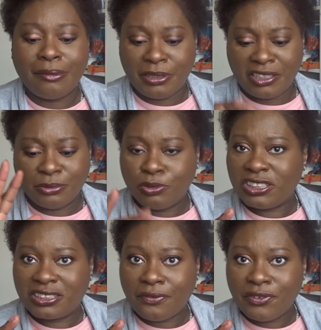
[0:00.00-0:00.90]
I mean, there's some
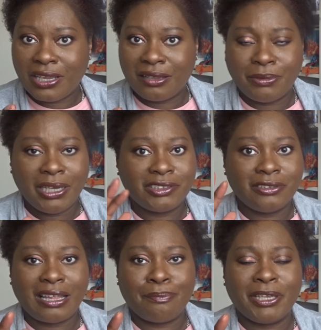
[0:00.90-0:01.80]
good stuff in here, but it's
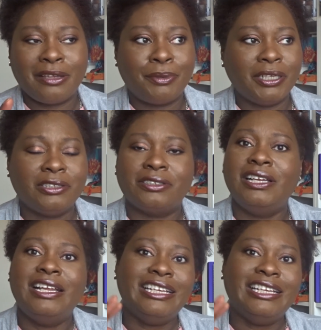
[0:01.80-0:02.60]
not that big a bundle.